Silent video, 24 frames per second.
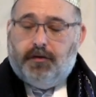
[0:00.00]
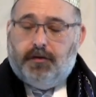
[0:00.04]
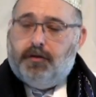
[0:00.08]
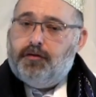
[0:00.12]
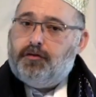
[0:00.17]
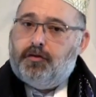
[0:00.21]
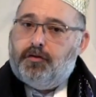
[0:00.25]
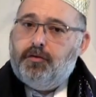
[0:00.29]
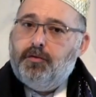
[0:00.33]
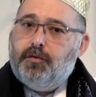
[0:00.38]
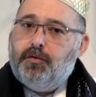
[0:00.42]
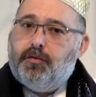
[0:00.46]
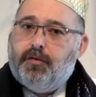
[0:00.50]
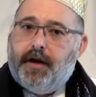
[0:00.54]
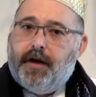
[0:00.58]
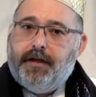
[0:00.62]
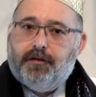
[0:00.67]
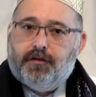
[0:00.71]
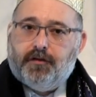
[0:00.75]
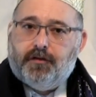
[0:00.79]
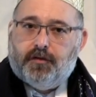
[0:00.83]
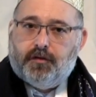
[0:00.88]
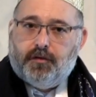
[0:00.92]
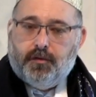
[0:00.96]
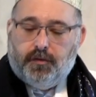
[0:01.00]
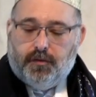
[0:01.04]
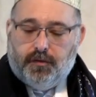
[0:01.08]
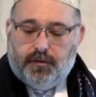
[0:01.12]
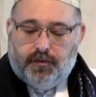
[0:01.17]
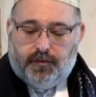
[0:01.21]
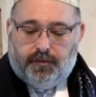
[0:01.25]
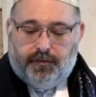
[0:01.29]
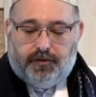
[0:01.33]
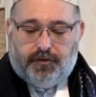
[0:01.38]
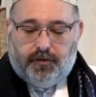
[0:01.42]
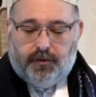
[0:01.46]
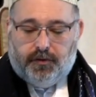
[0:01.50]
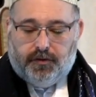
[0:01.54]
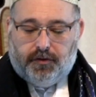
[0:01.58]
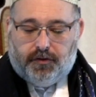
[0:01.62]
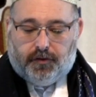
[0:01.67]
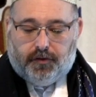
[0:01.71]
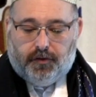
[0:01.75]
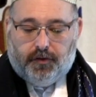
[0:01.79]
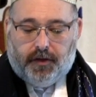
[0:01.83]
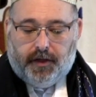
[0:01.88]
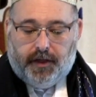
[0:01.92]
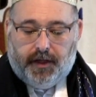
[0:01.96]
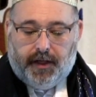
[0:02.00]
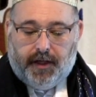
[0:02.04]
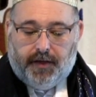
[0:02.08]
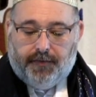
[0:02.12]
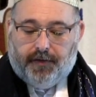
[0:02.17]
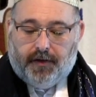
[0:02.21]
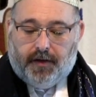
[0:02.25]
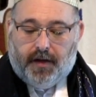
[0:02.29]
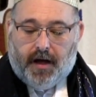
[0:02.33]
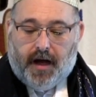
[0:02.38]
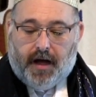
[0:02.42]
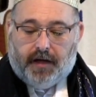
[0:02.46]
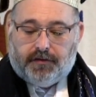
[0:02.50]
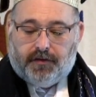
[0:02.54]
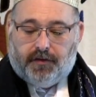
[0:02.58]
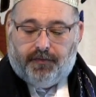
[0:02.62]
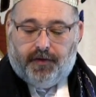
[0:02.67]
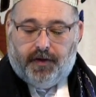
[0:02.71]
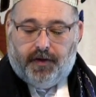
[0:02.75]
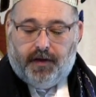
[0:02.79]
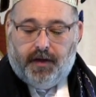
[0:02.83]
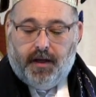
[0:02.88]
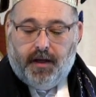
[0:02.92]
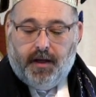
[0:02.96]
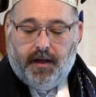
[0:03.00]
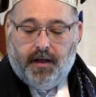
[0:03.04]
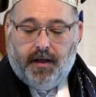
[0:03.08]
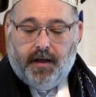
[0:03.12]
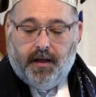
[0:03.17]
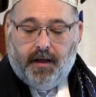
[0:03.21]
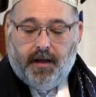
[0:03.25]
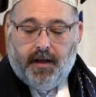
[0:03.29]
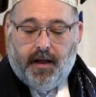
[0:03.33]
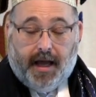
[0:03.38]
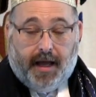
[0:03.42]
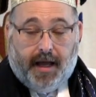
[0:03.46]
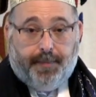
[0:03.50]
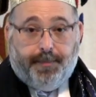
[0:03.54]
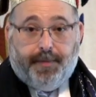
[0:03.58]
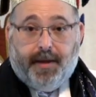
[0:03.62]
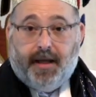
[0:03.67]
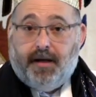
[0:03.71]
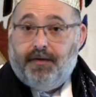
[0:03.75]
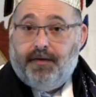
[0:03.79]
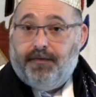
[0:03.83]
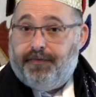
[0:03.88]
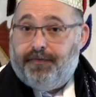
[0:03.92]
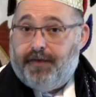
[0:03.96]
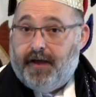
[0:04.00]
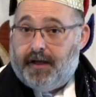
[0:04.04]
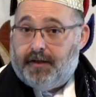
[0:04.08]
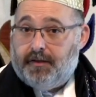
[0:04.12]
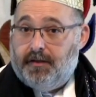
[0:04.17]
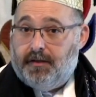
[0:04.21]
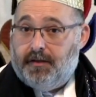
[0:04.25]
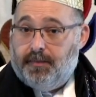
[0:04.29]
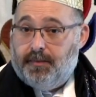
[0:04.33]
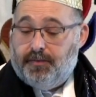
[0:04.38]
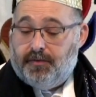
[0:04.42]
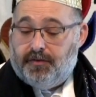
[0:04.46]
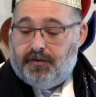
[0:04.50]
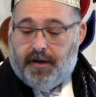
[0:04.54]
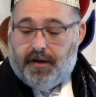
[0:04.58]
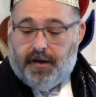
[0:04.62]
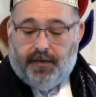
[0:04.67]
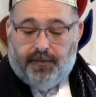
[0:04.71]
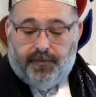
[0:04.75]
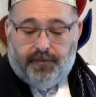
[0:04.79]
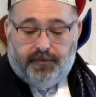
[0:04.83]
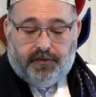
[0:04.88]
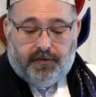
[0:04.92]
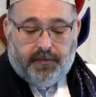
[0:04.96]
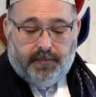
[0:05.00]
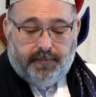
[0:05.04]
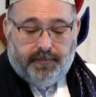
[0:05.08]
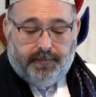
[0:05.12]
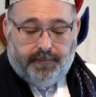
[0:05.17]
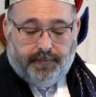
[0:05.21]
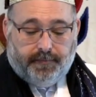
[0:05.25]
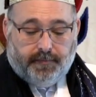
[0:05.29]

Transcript: the two great schools of Jewish learning and philosophy had been infected themselves.